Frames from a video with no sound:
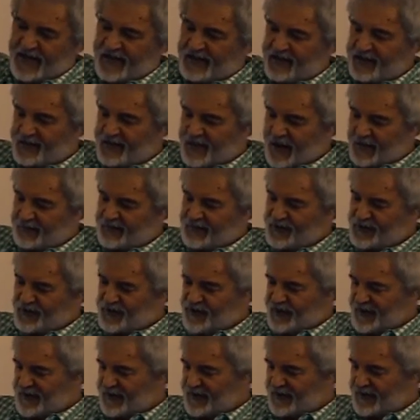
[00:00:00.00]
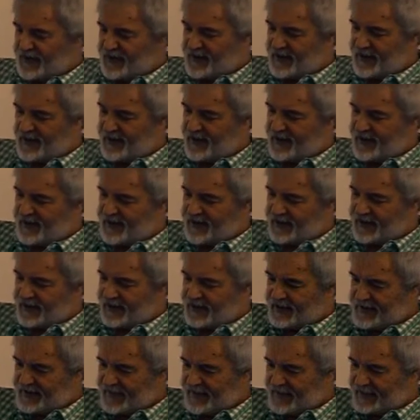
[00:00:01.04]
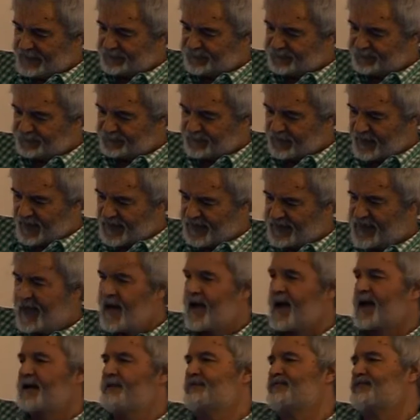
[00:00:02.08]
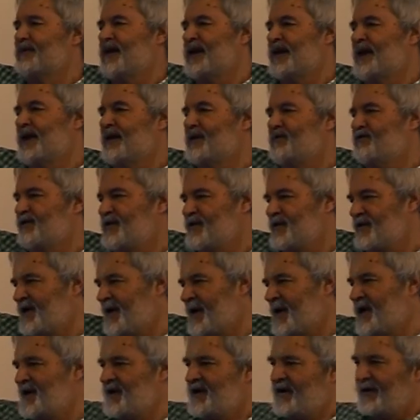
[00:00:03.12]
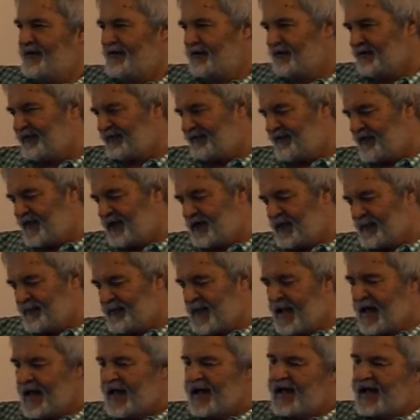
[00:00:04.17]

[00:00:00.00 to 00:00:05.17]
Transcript: The goat's cheese are these Sanan breed, which again are local farm.